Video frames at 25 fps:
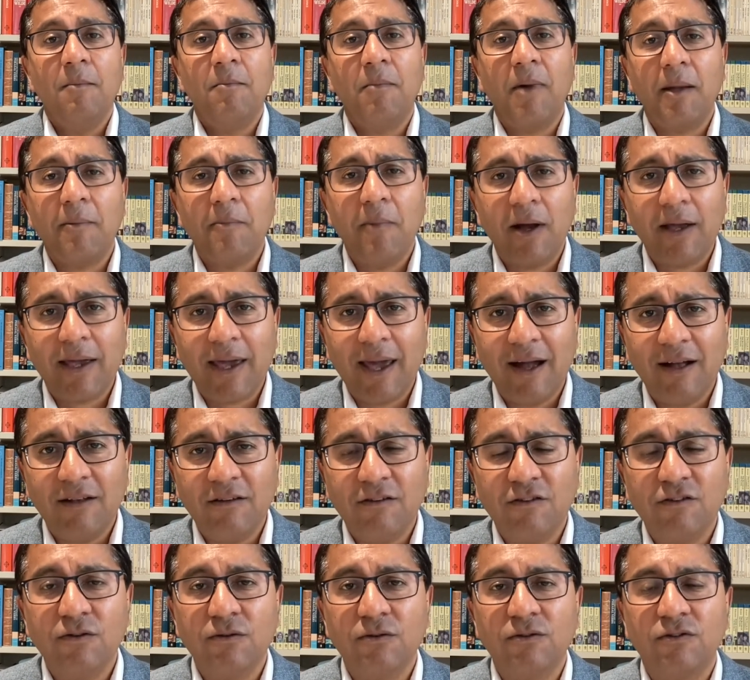My
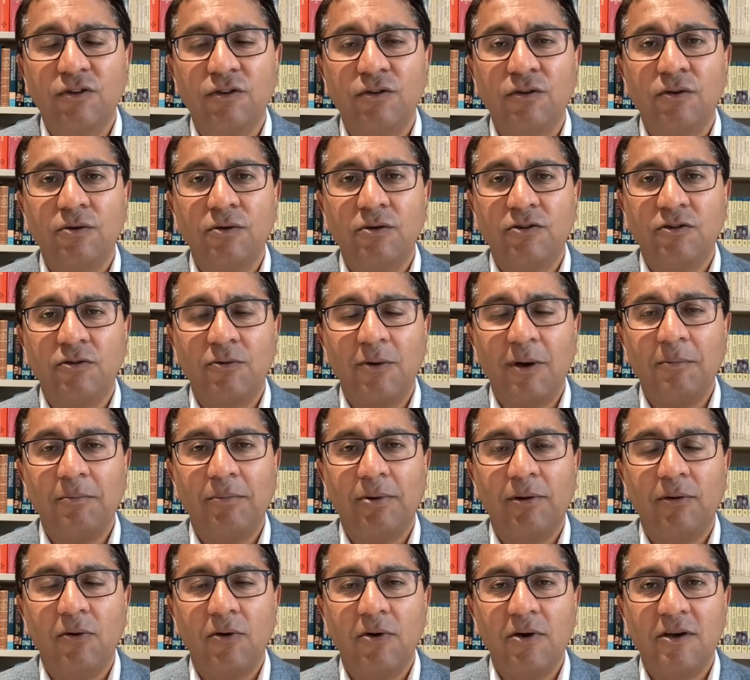counsel to
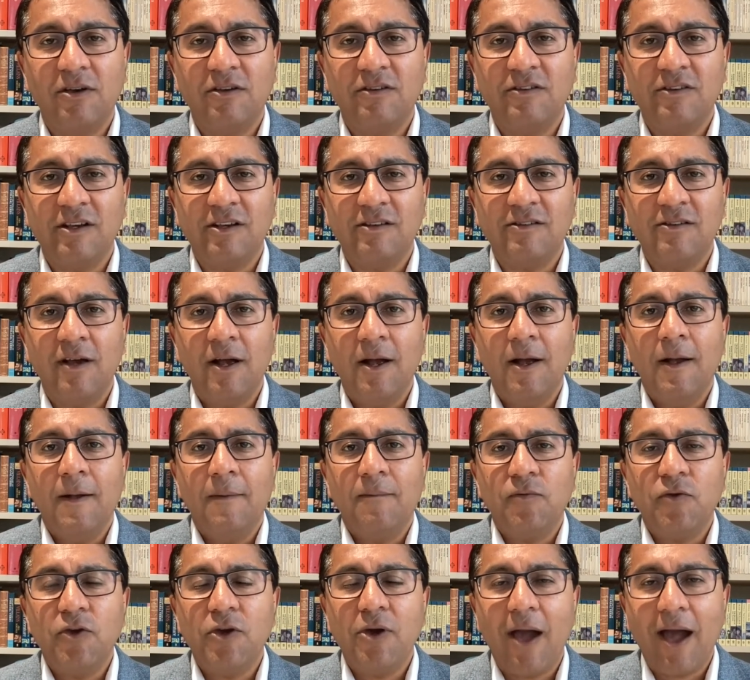employers is
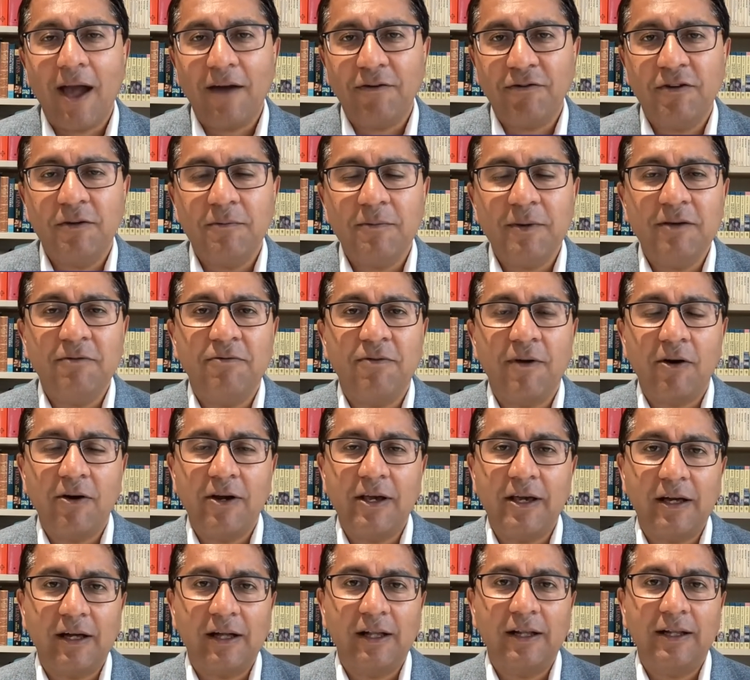you have to be
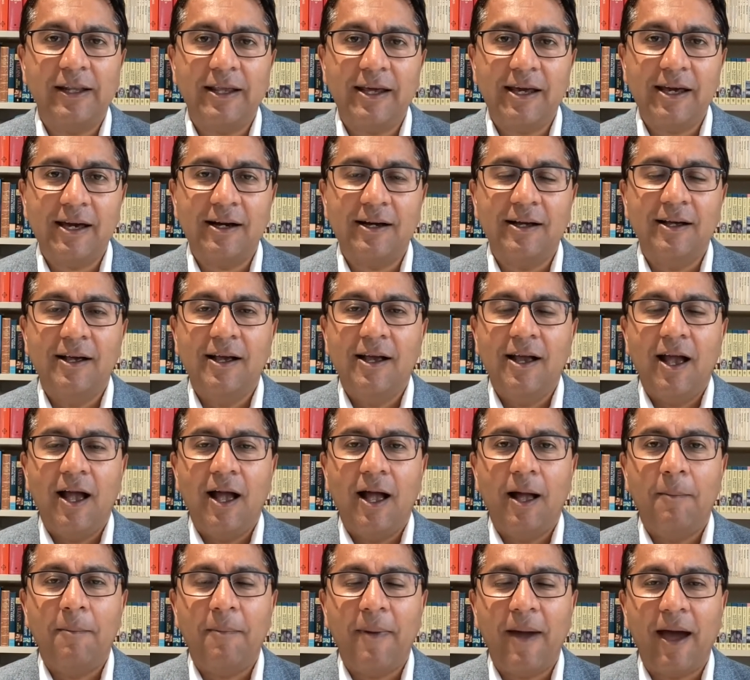very clear
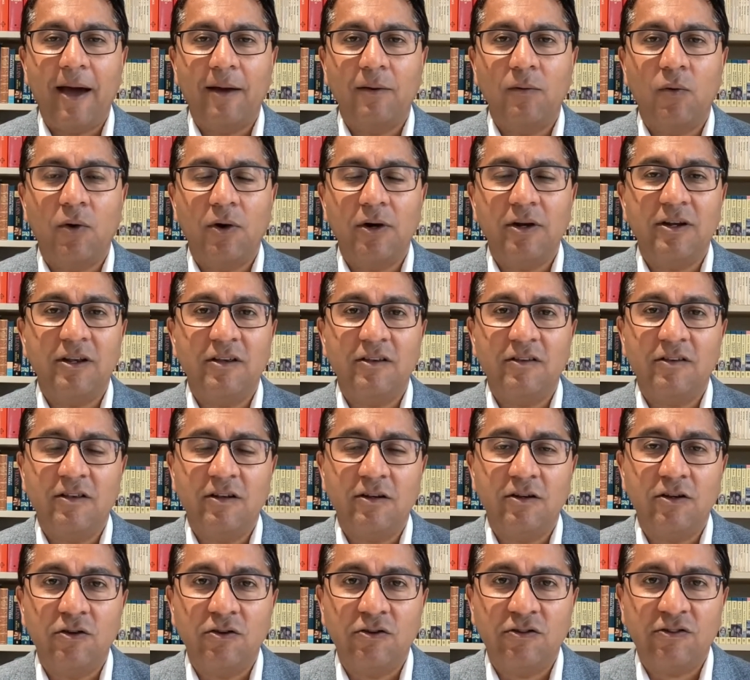about what it is
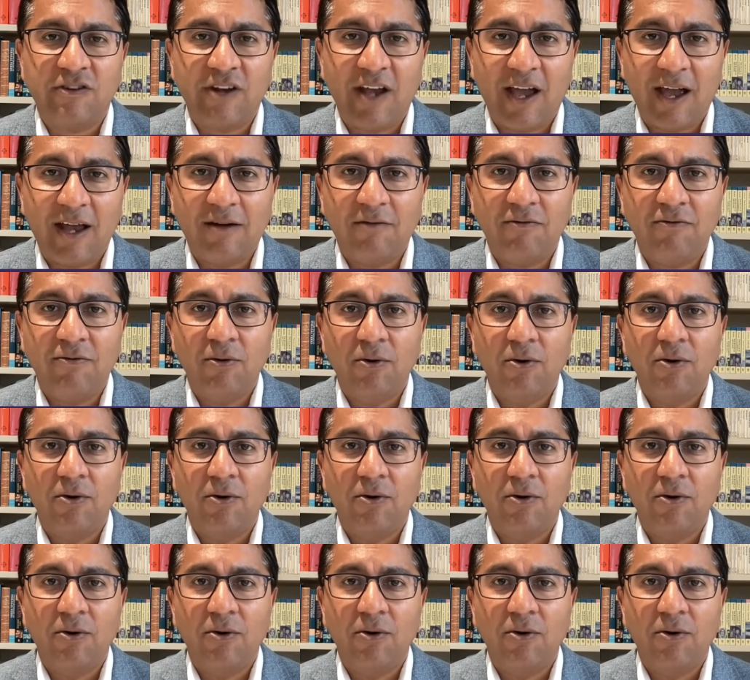that you stand